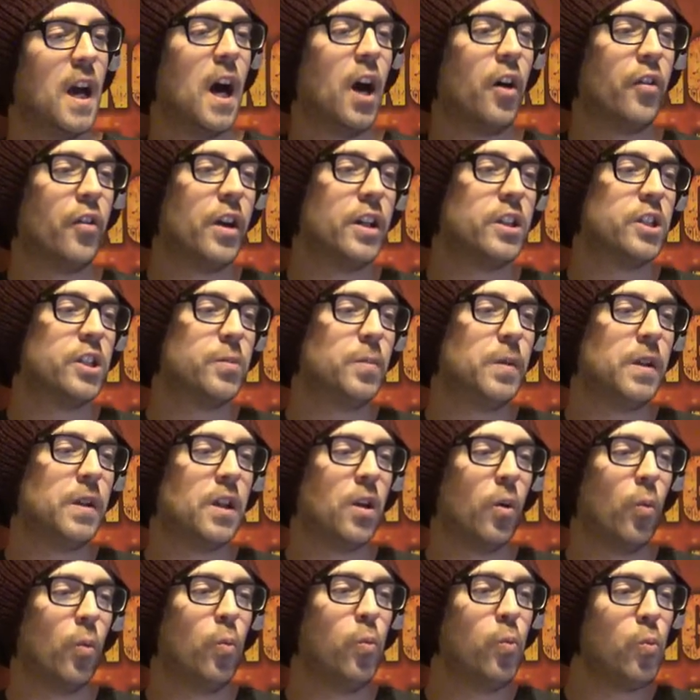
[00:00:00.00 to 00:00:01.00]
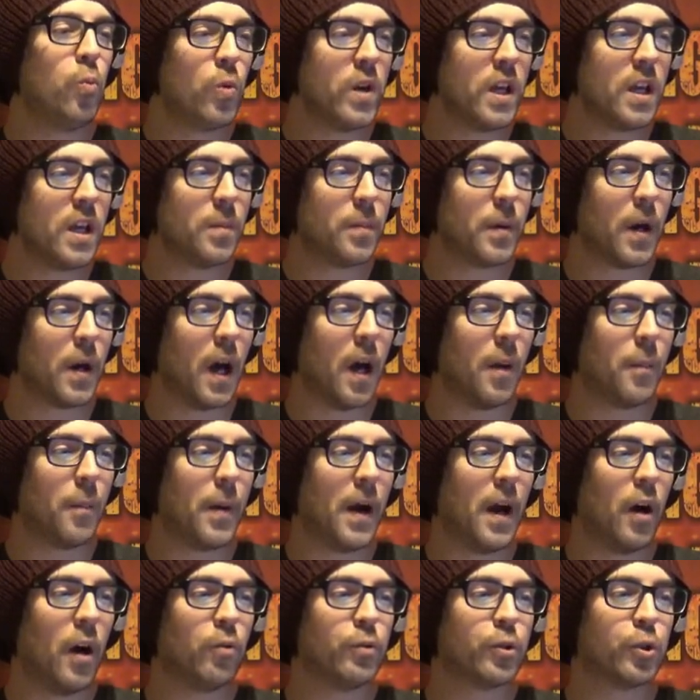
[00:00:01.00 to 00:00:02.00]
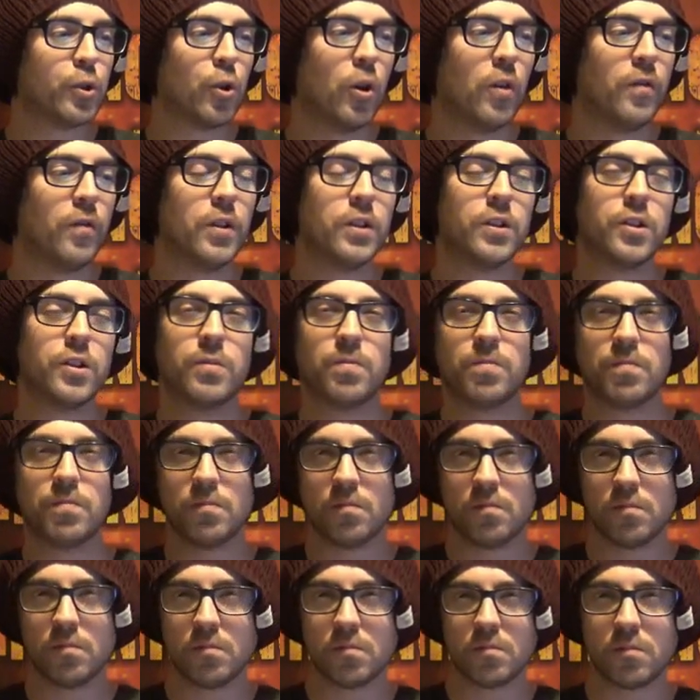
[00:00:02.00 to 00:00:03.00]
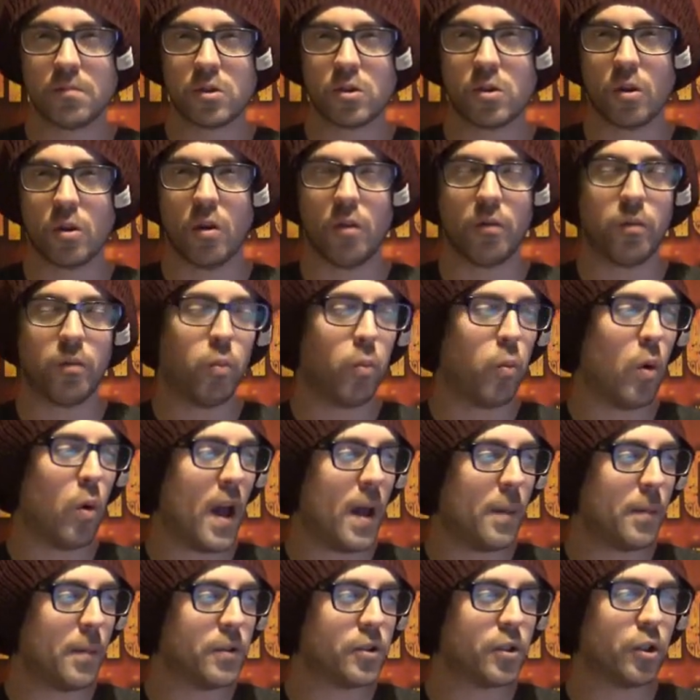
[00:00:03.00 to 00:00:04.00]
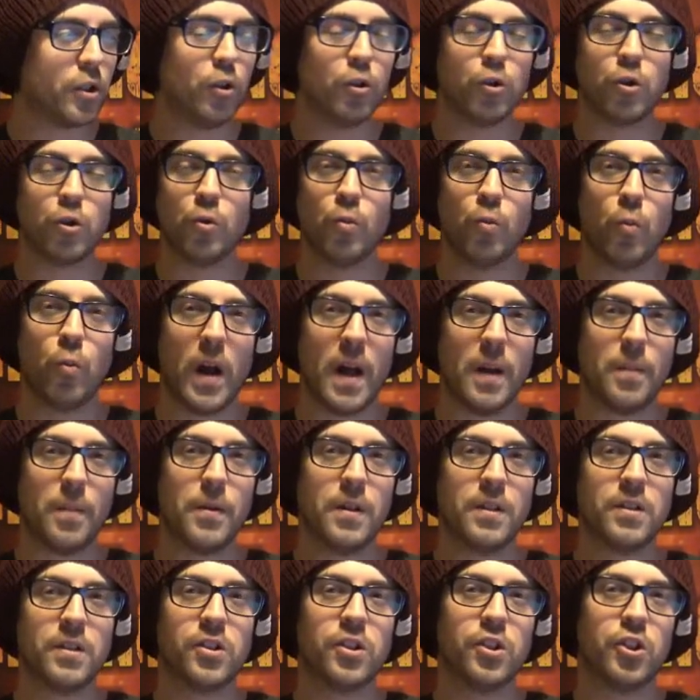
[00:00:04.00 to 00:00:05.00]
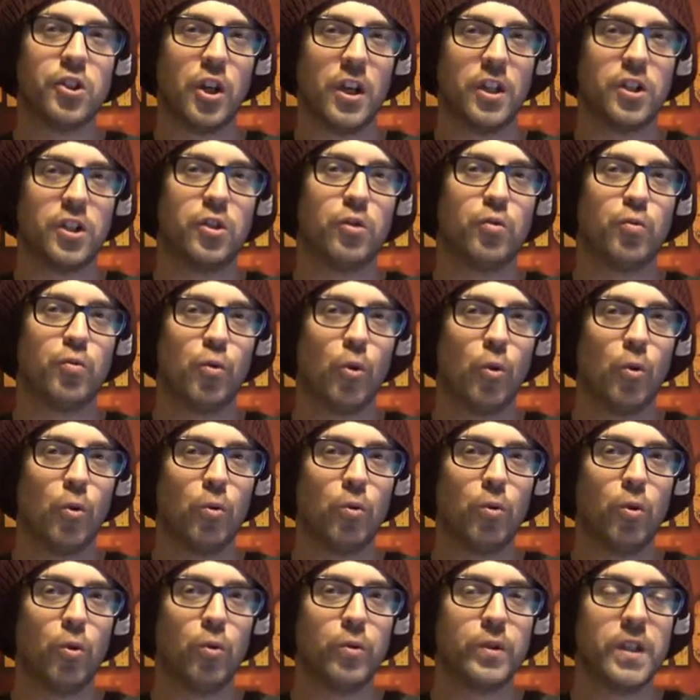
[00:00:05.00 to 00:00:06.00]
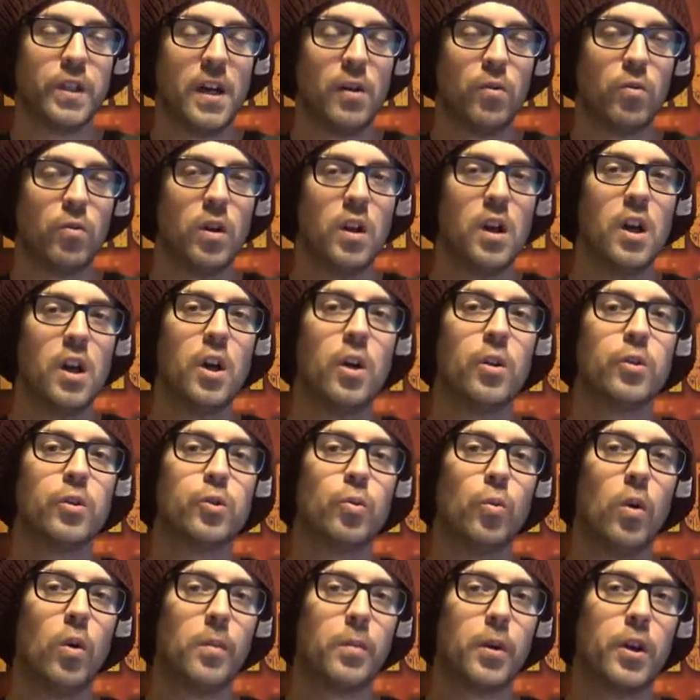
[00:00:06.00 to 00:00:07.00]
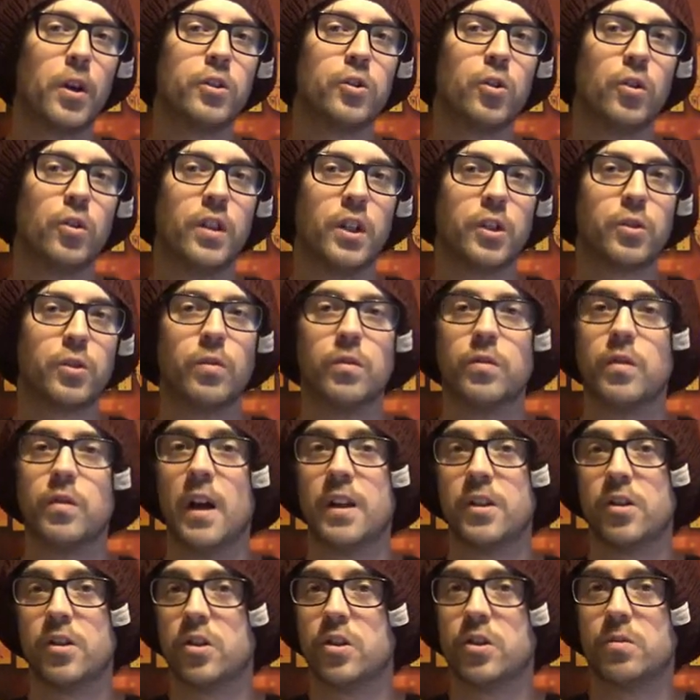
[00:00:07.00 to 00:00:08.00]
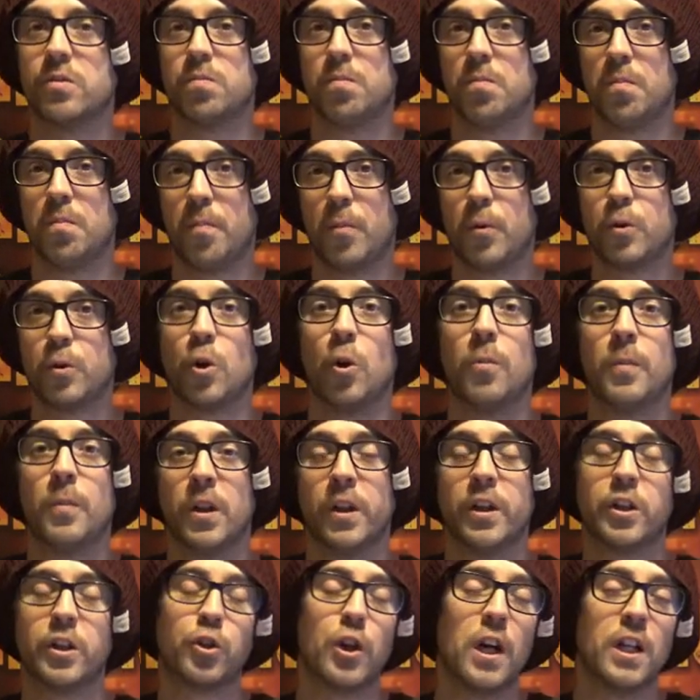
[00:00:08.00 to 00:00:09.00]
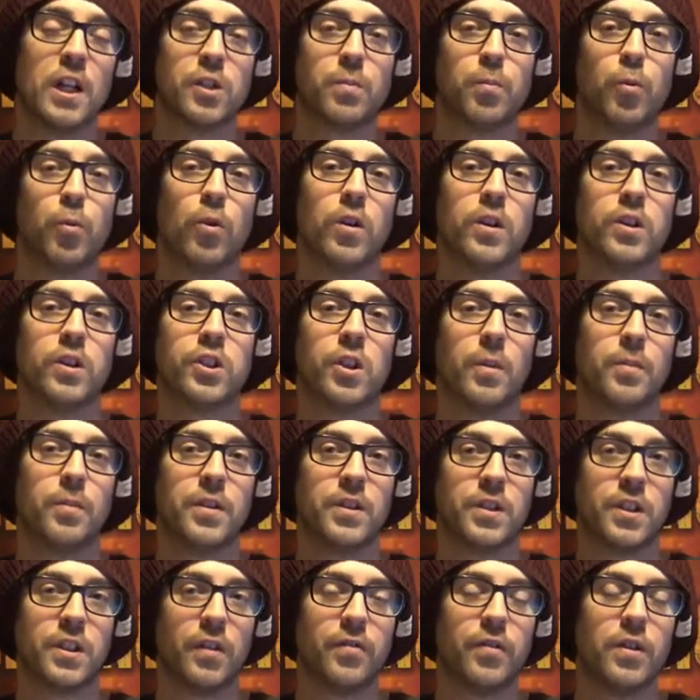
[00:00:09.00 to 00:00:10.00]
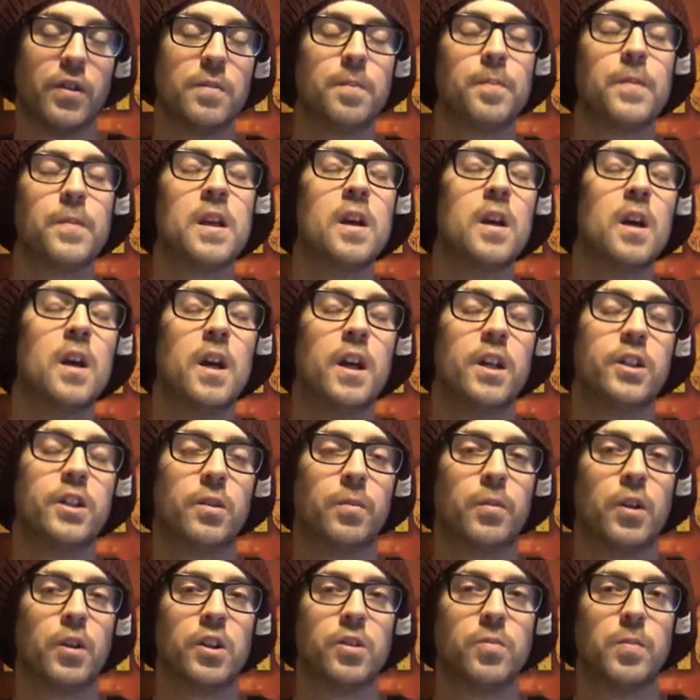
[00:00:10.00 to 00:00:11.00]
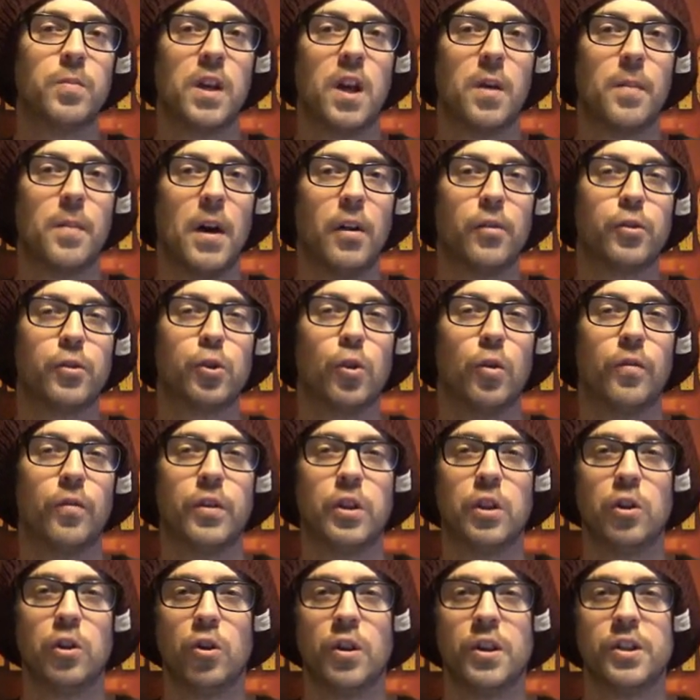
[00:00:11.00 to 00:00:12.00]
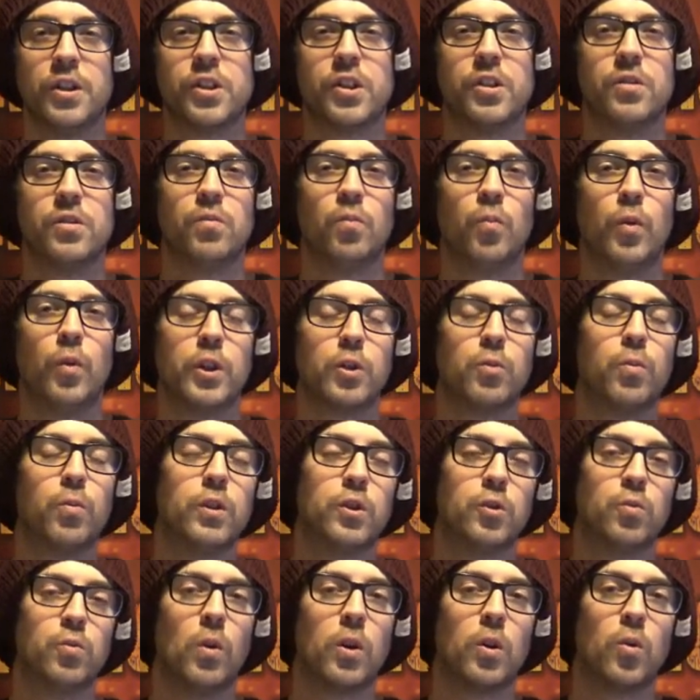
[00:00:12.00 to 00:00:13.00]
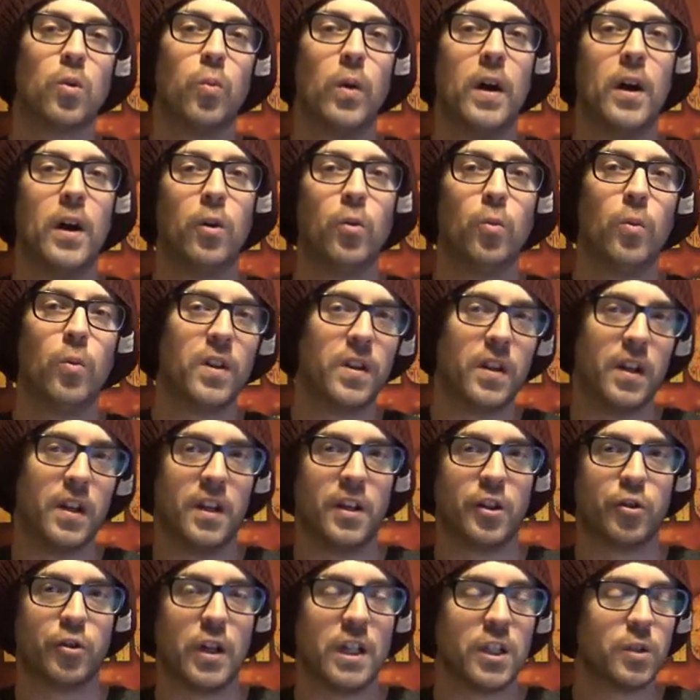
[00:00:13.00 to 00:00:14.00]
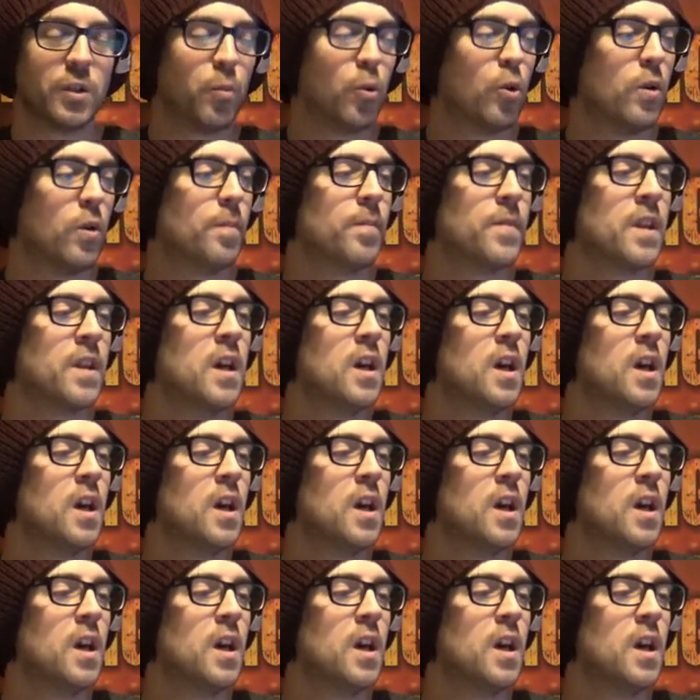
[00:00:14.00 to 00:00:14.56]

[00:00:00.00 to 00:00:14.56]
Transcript: I'll then speak a wee bit about sort of its sort of weapons, I usually weapon and suggested role loadout. So what I'm going to do in this one, as predominantly a transport, is something different. Is I'm going to speak about sort of the units and which ones work well with it in a transport.